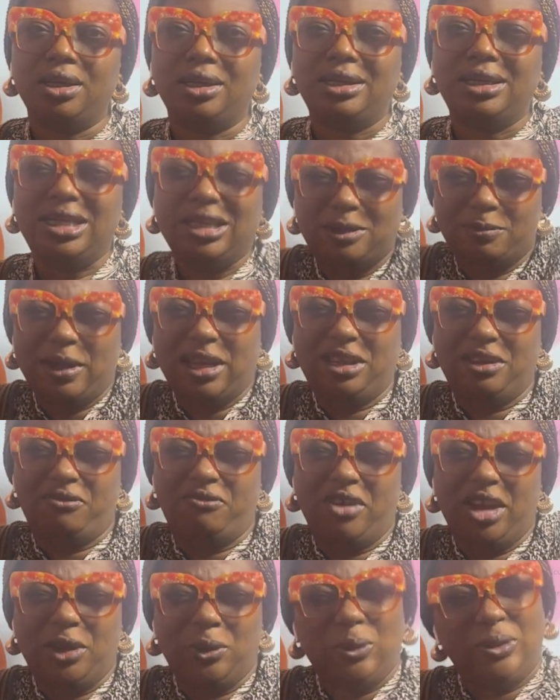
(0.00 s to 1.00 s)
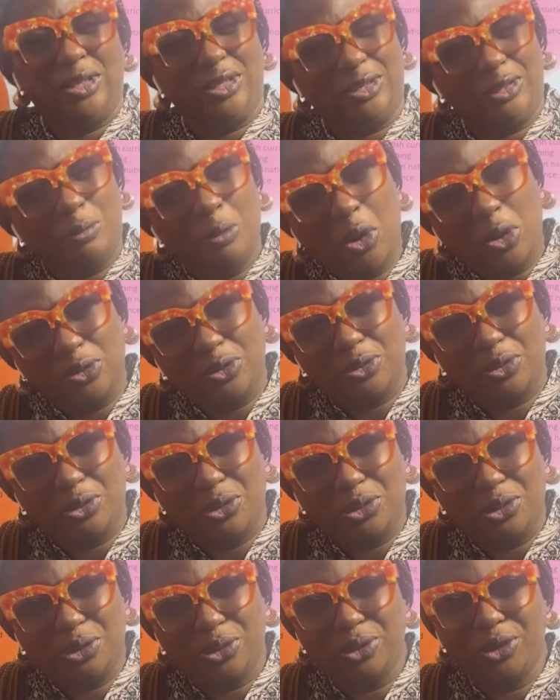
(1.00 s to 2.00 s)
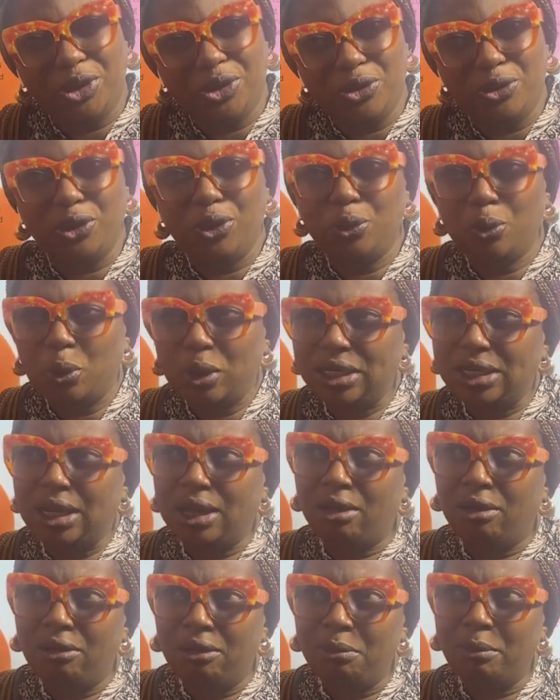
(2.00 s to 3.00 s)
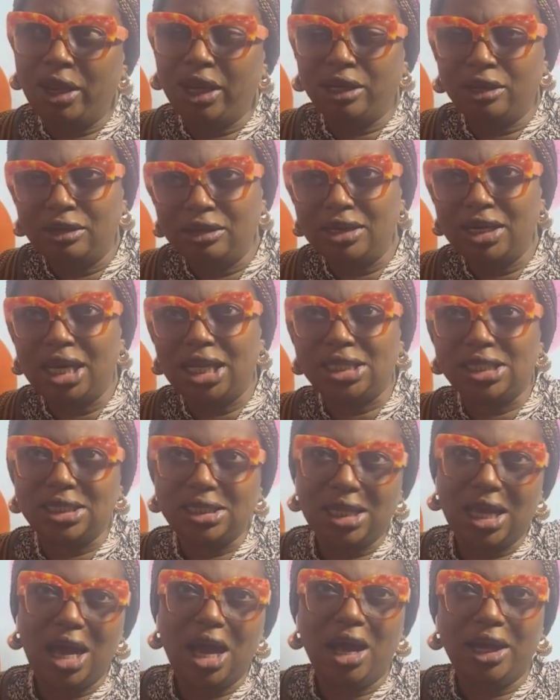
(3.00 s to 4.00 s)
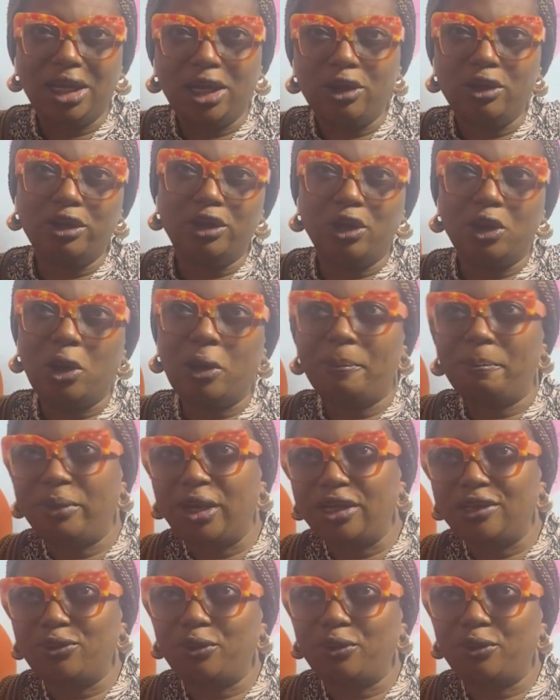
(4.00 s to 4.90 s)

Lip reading: Despite the fact it was a small school, you wonder, oh my goodness, how are they going to compete